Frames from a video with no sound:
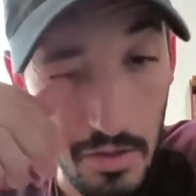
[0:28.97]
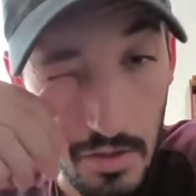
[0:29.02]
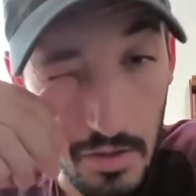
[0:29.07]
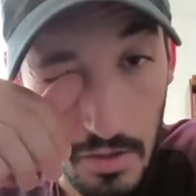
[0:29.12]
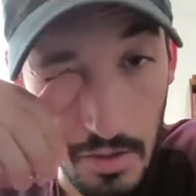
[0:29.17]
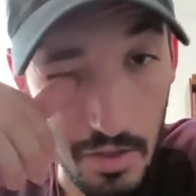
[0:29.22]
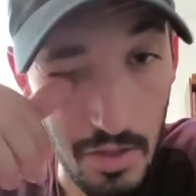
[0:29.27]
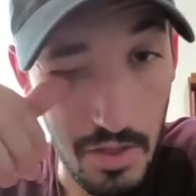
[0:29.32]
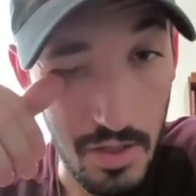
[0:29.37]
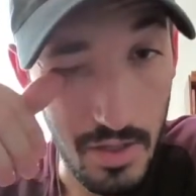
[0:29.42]

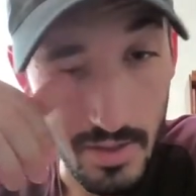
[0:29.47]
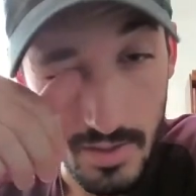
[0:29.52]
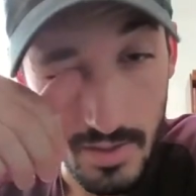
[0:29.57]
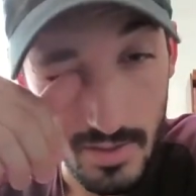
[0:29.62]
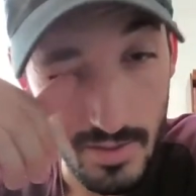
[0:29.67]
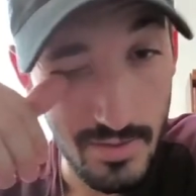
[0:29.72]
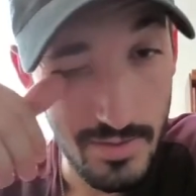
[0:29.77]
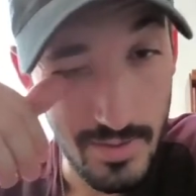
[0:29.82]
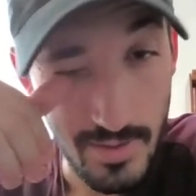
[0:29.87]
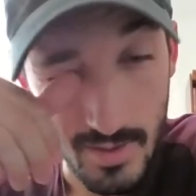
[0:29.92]
Alright,
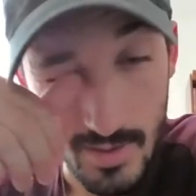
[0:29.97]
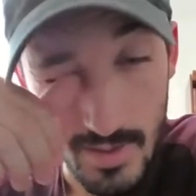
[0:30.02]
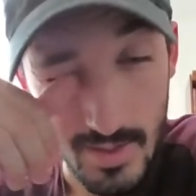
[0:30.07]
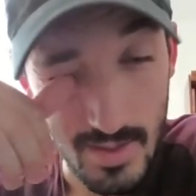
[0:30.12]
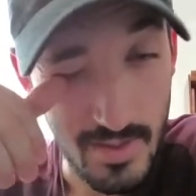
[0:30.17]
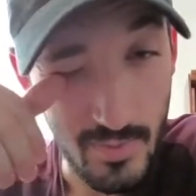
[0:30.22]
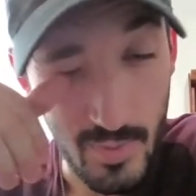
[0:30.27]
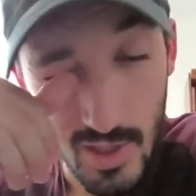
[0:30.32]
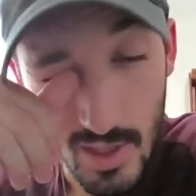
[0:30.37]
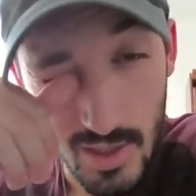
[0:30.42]
so it's a
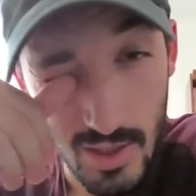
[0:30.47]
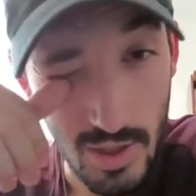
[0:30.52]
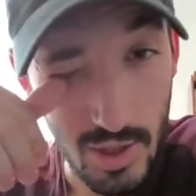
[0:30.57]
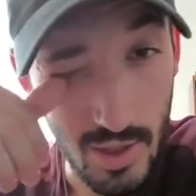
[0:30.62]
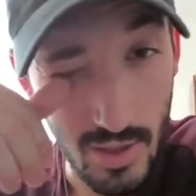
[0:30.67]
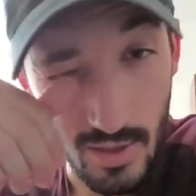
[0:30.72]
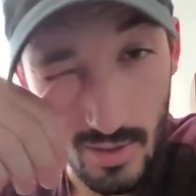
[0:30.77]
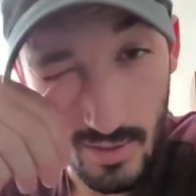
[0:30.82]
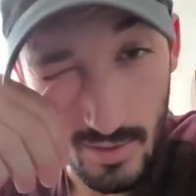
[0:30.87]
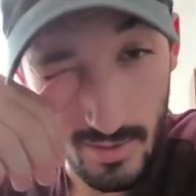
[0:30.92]
space
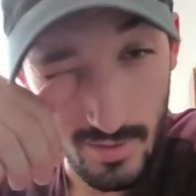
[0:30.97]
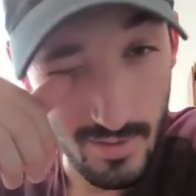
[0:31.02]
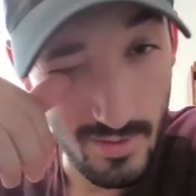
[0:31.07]
shuttle.